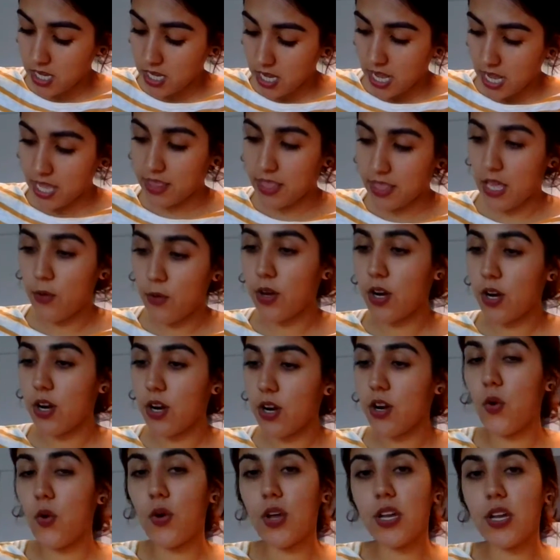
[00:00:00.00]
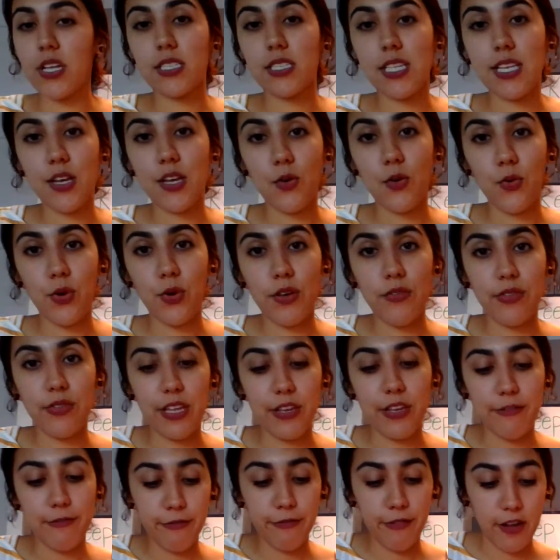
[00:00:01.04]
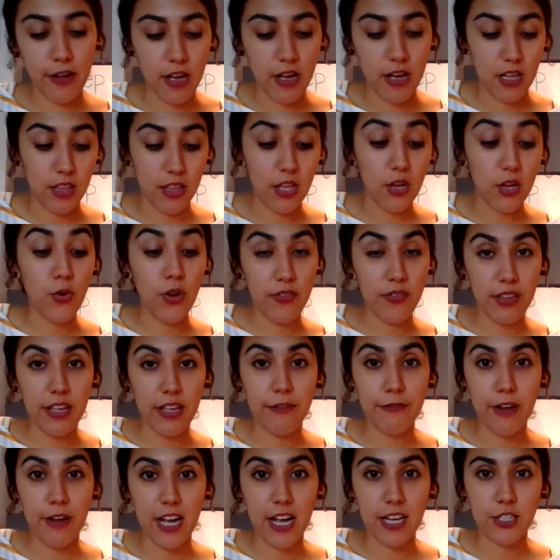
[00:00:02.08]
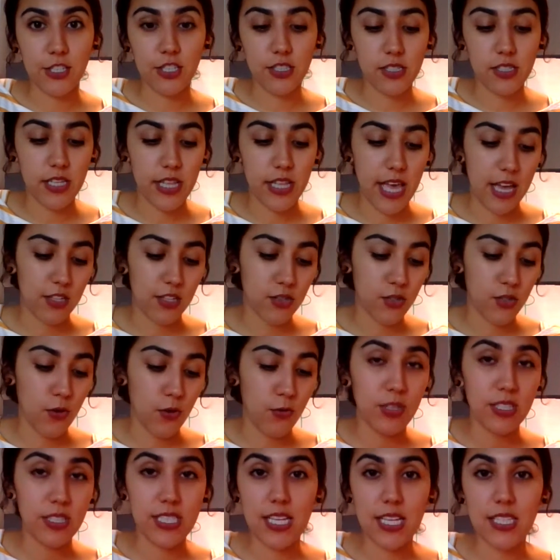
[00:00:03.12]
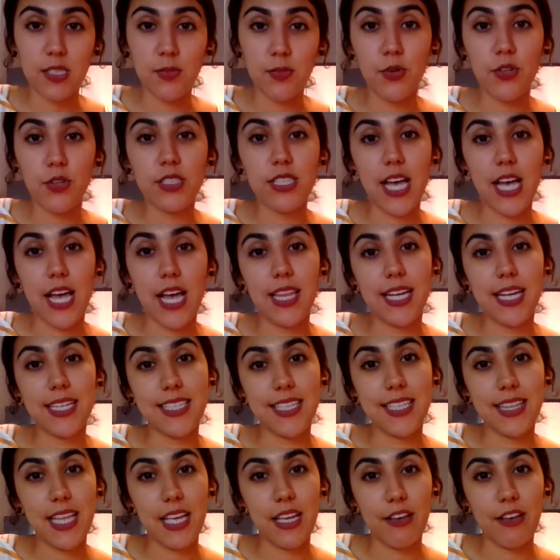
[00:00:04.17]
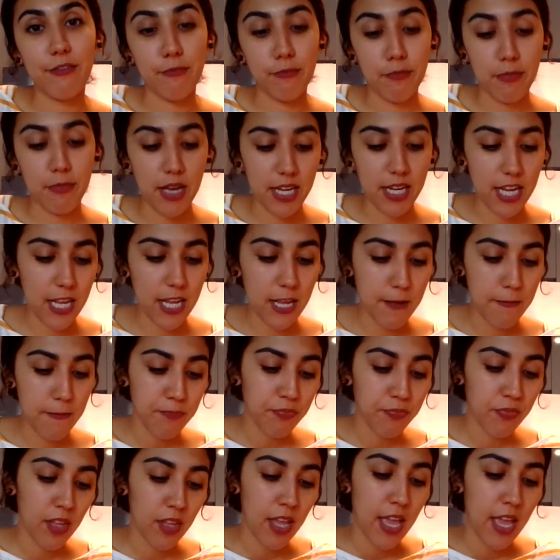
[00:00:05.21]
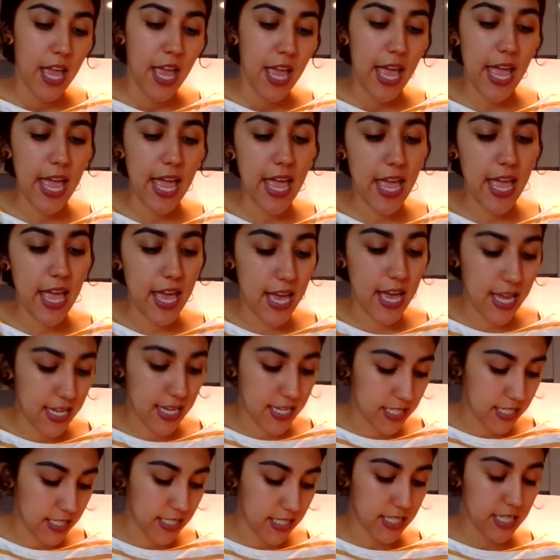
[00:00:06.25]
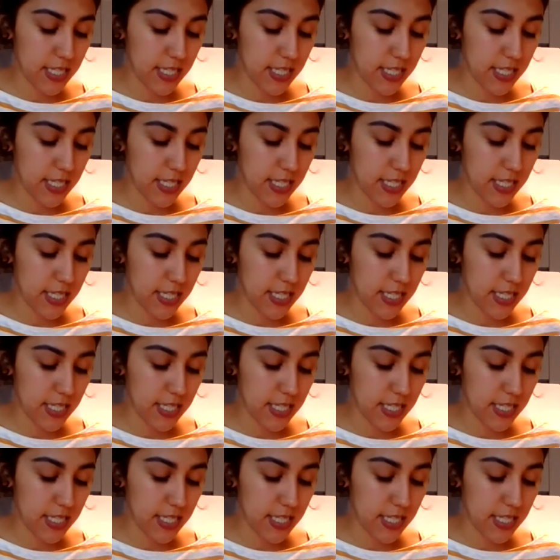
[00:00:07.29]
and they want to know what is the equivalent fractions to that. So with decimals, I like to think of money. And